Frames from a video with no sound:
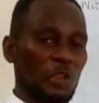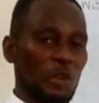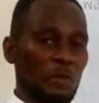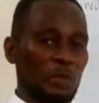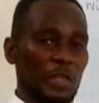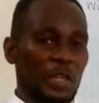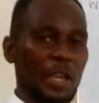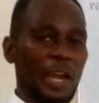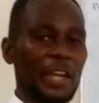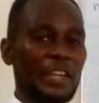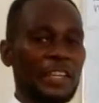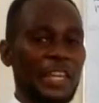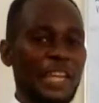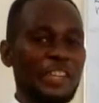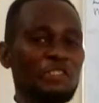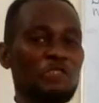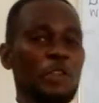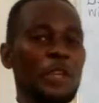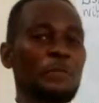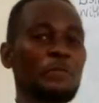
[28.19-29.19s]
to me and
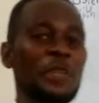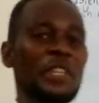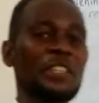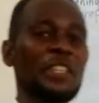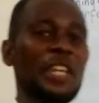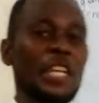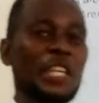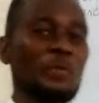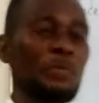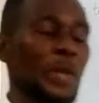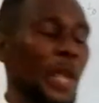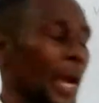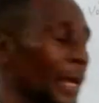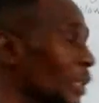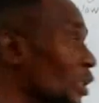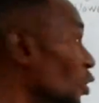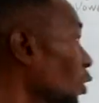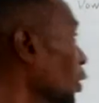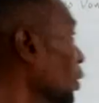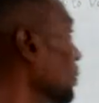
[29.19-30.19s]
then you imitate me
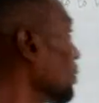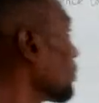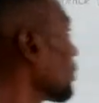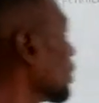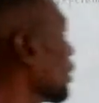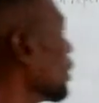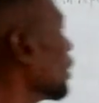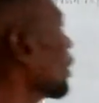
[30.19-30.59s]
at home.